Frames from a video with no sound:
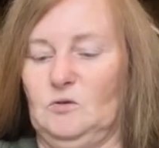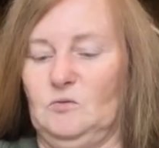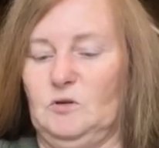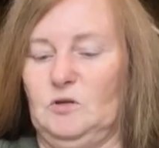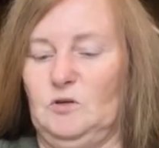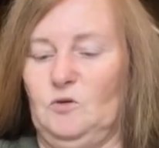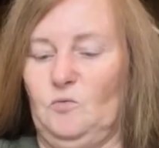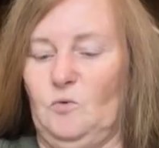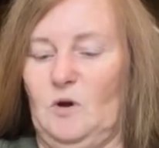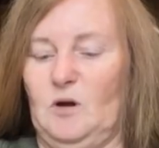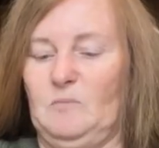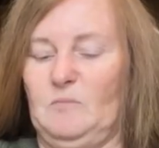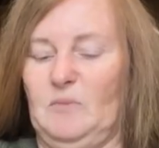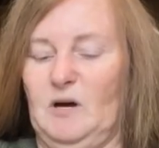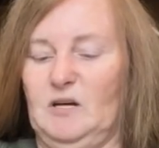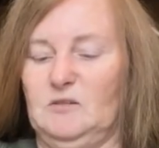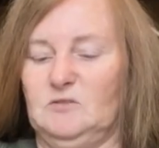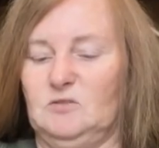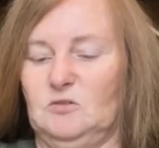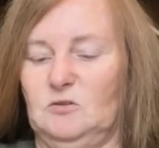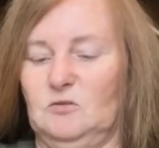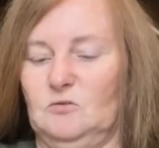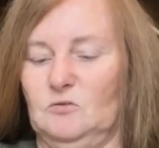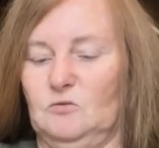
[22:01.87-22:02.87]
anyway, back
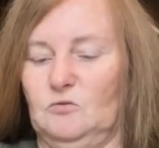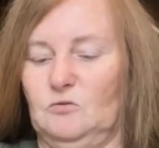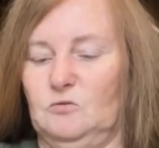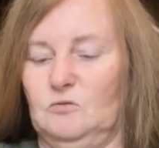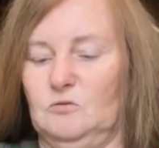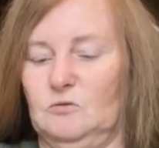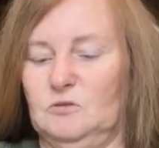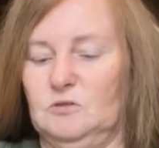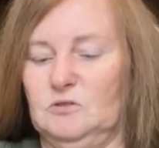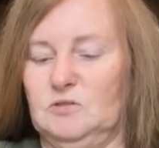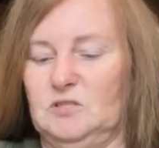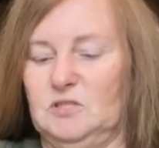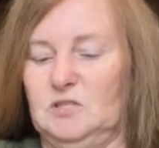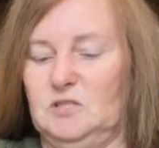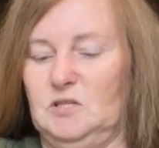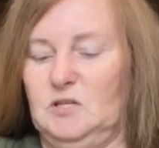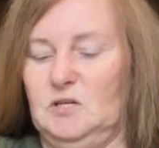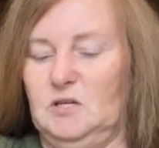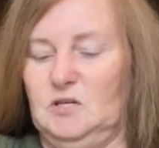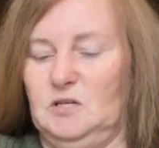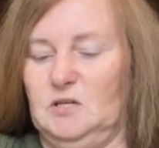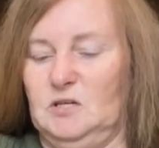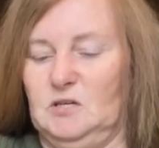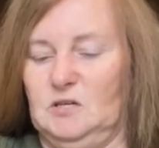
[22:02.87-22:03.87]
to the cruelty.
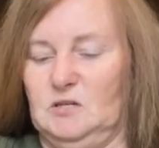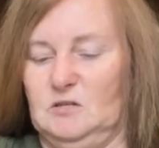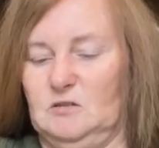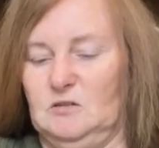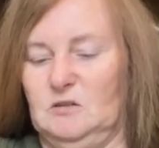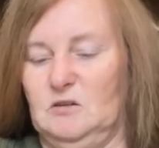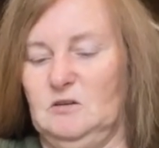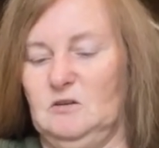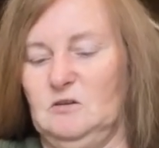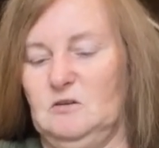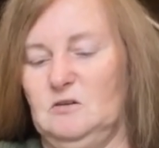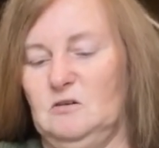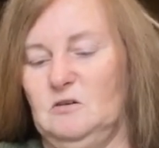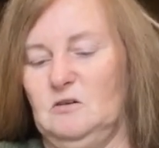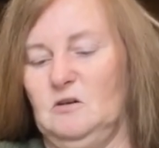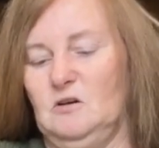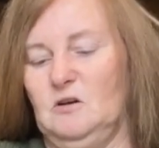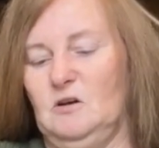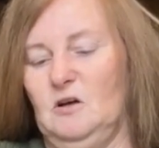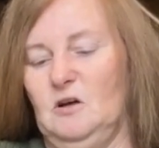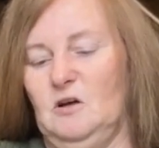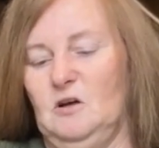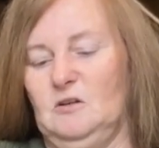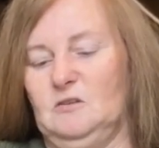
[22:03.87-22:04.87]
And
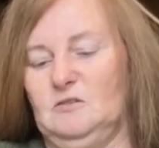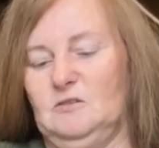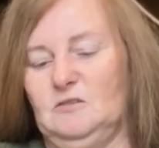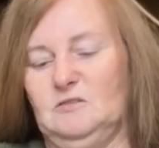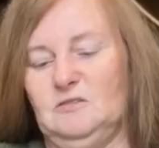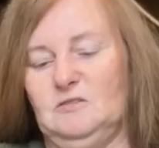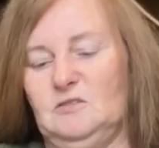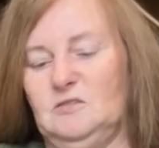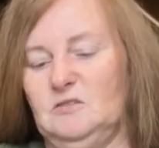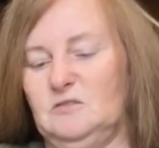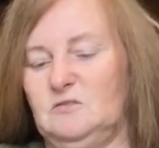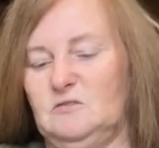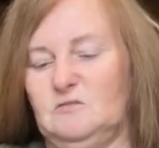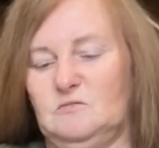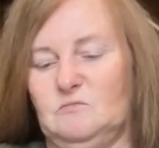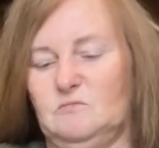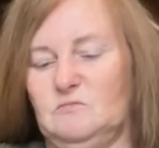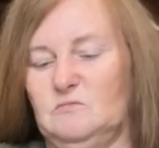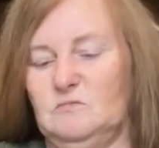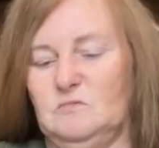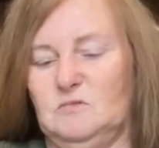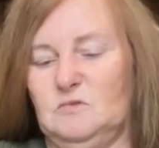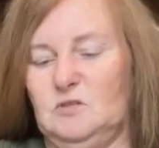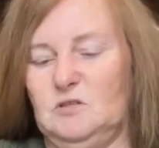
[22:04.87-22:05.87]
this
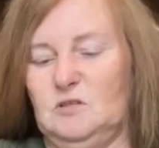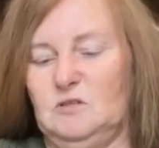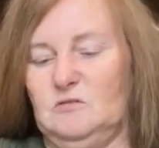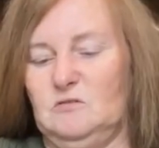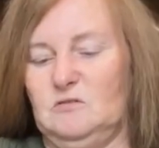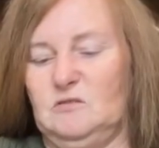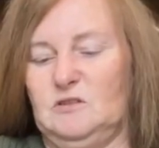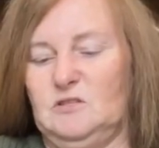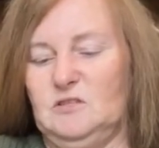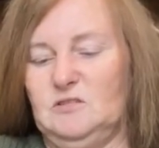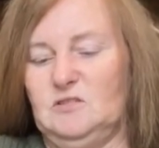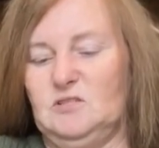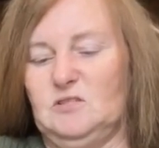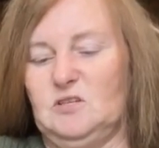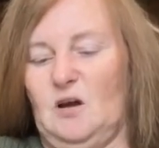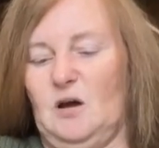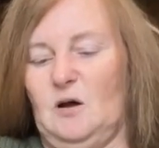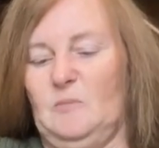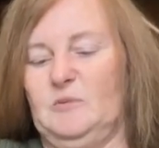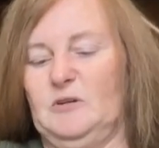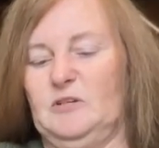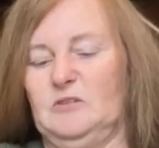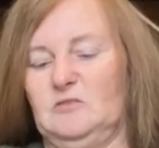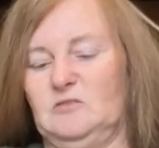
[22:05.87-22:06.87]

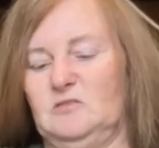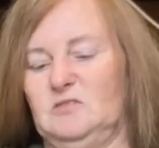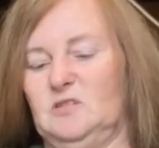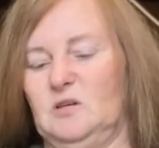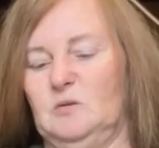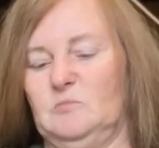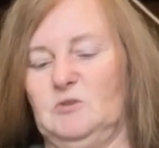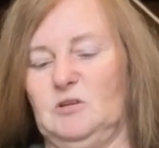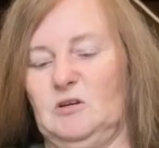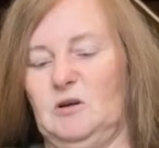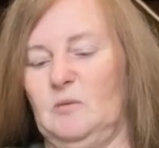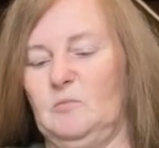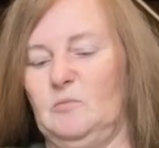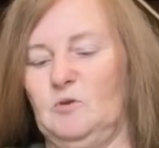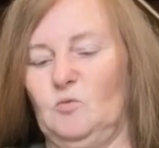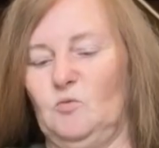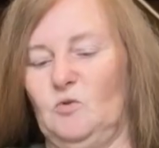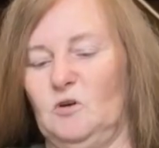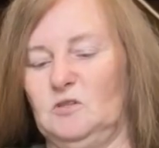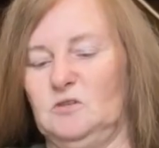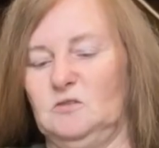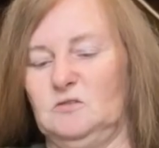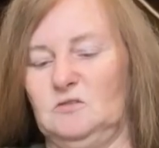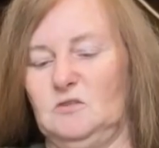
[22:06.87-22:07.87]
topic is something I've been
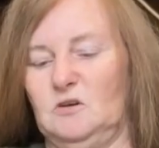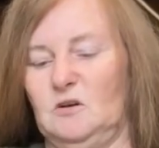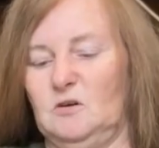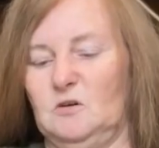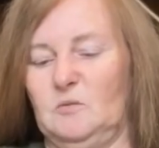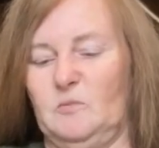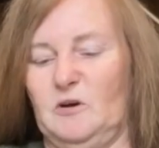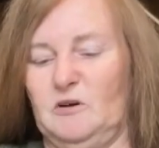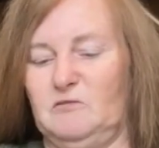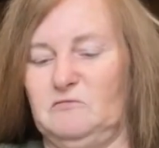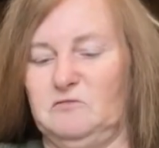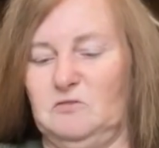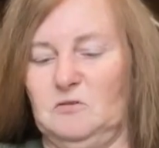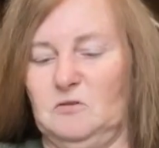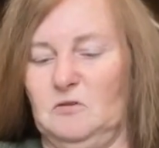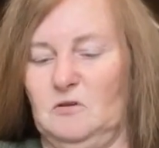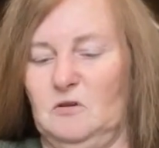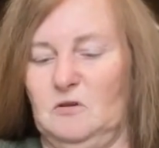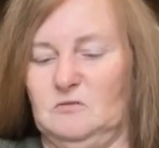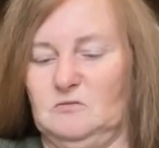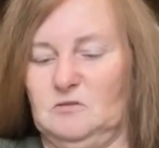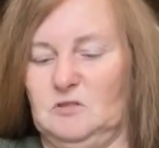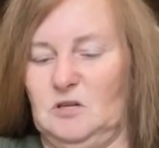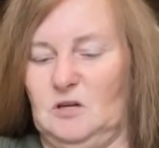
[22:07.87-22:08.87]
wanting to talk about for a
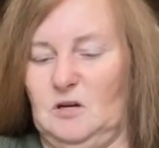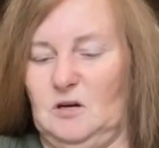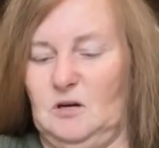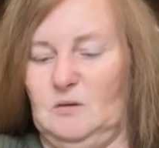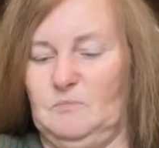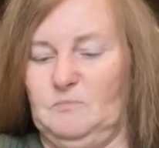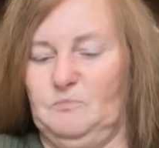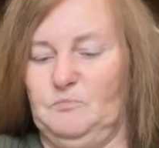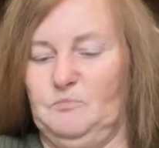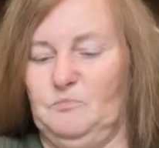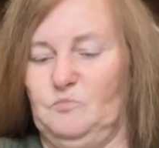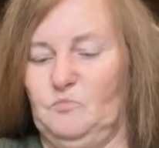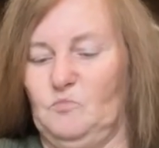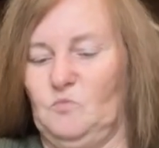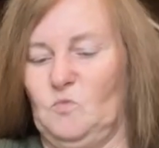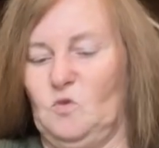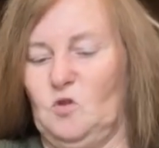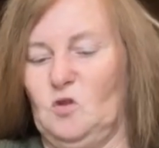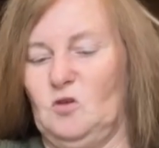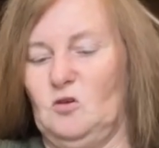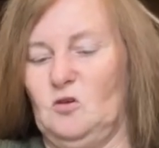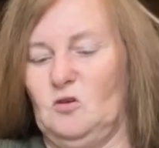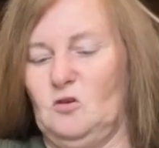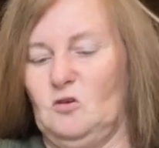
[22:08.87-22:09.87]
long time.
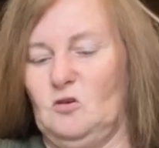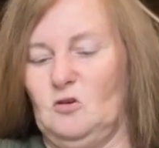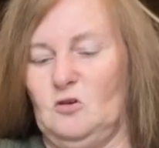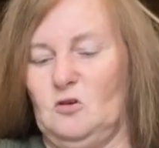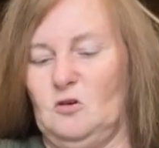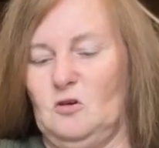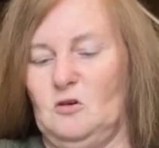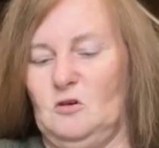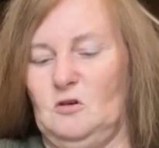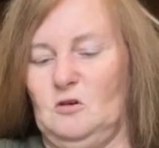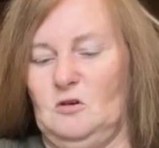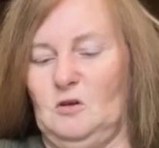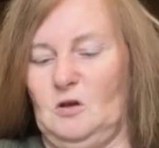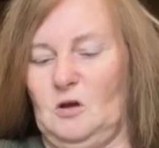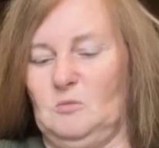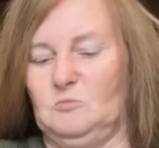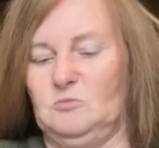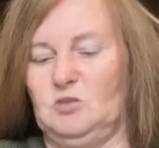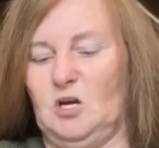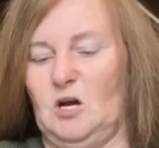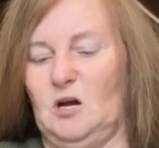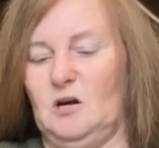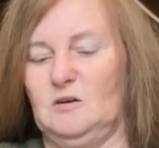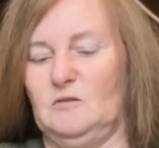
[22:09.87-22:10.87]
Now, I'm
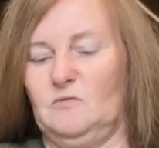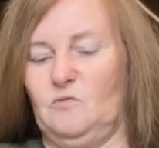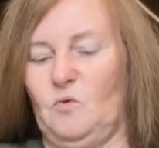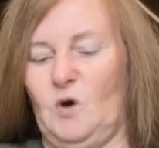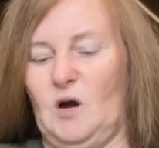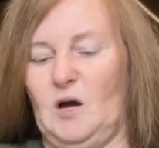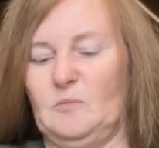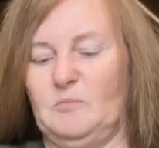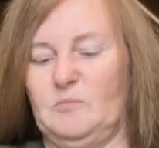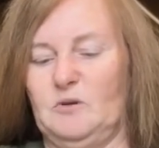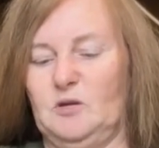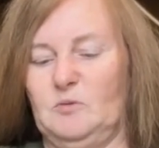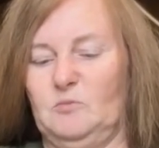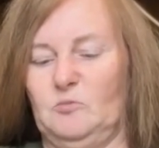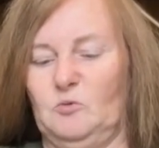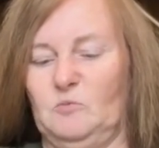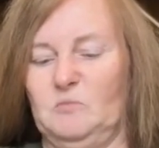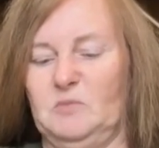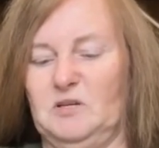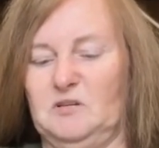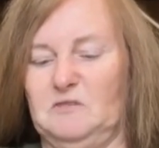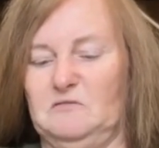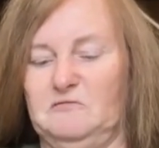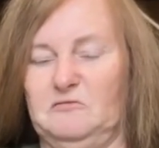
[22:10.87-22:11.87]
tired of white people
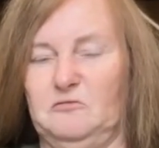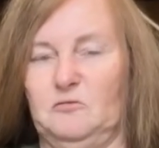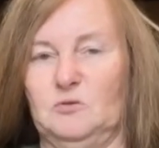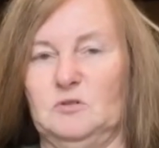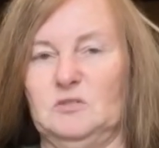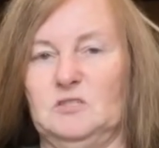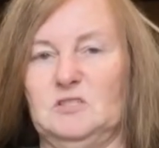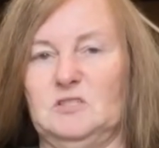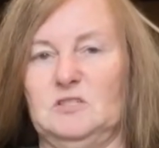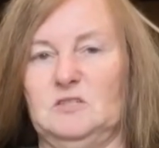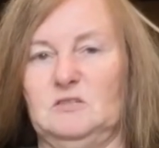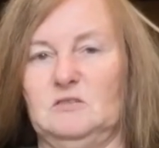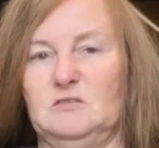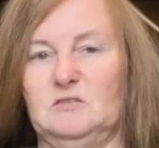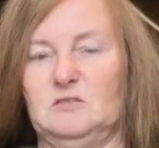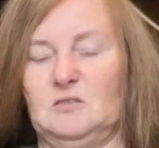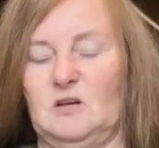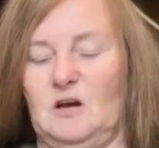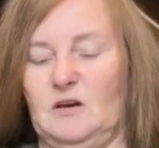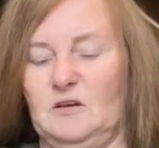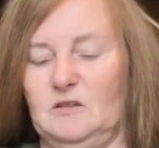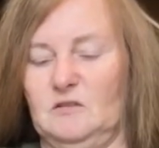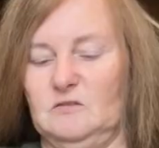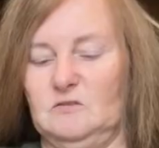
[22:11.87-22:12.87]
being forced into
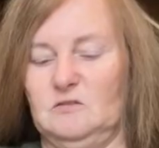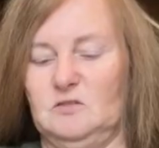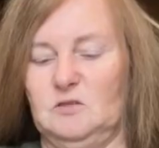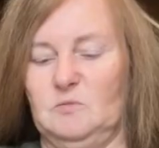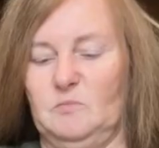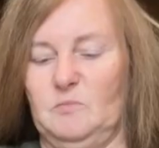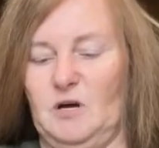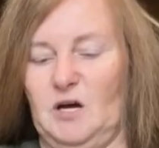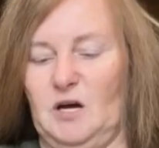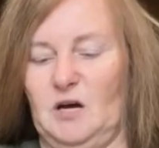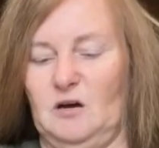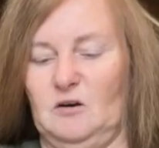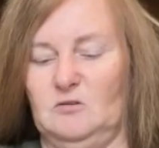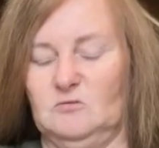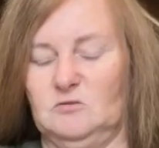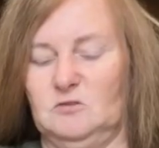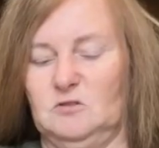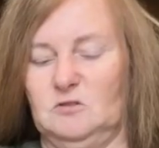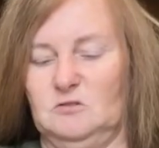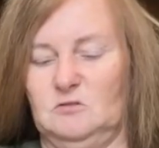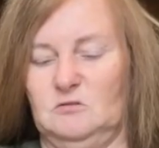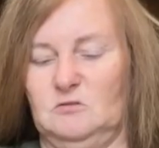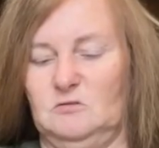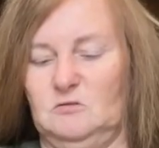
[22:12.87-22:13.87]
silence about
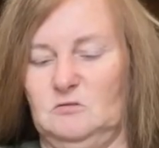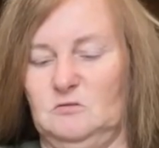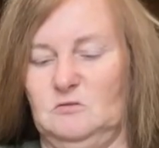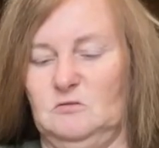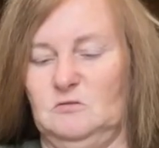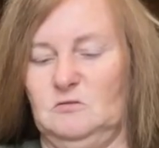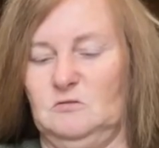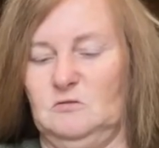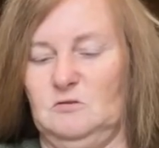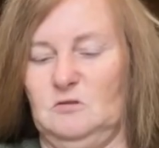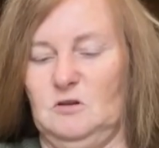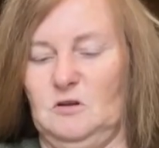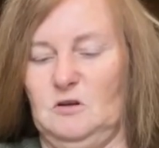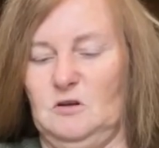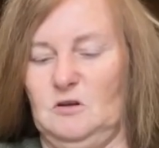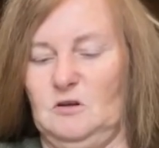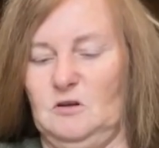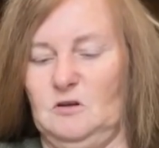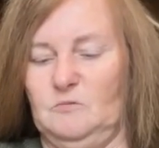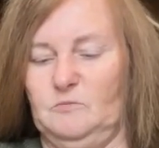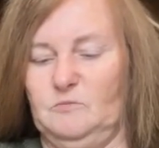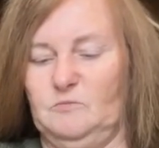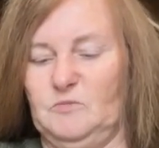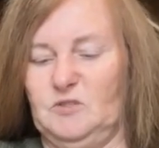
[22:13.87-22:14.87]

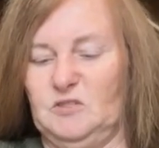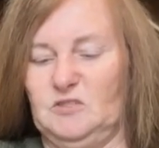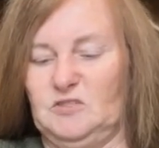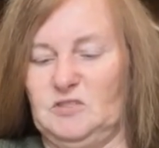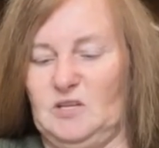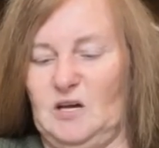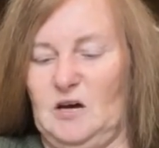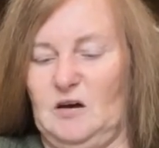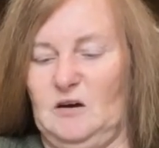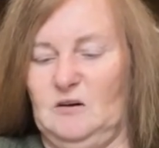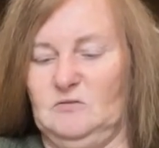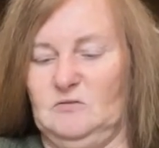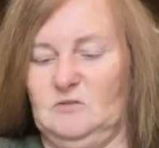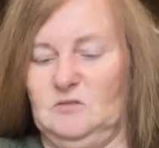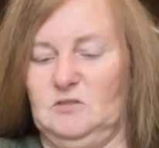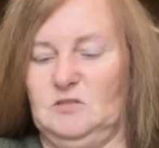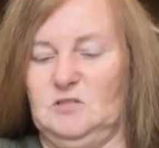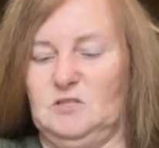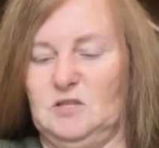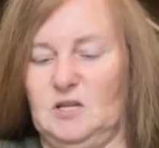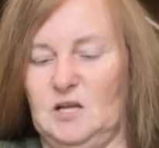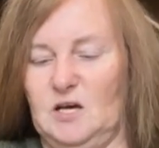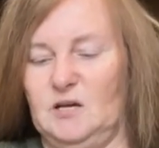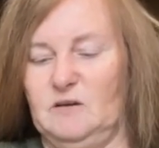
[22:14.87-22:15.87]
the South and
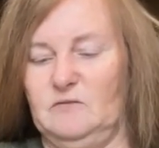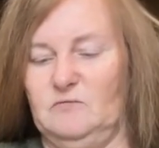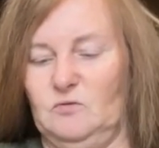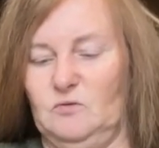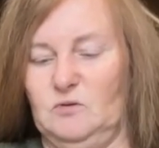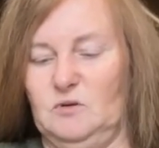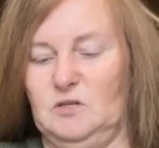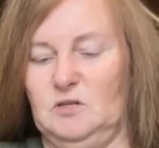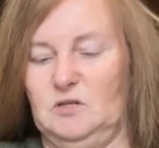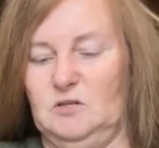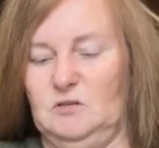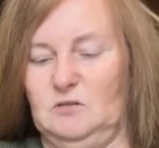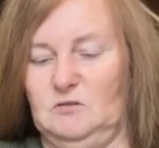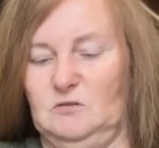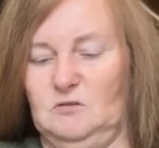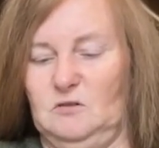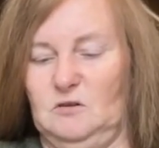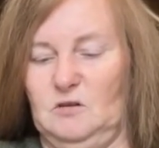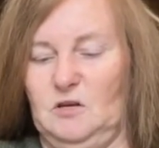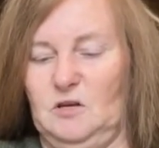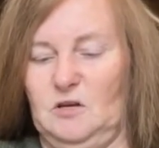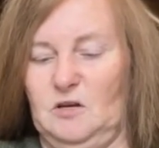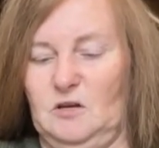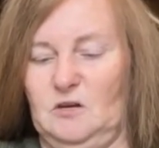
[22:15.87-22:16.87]
slavery
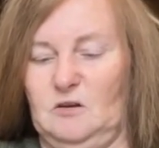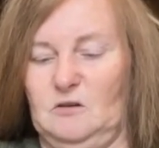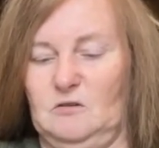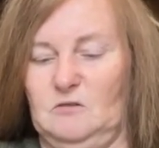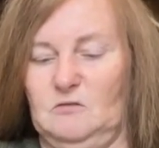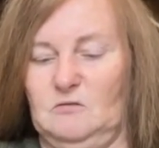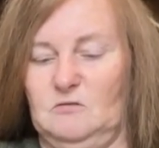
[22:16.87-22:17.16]
and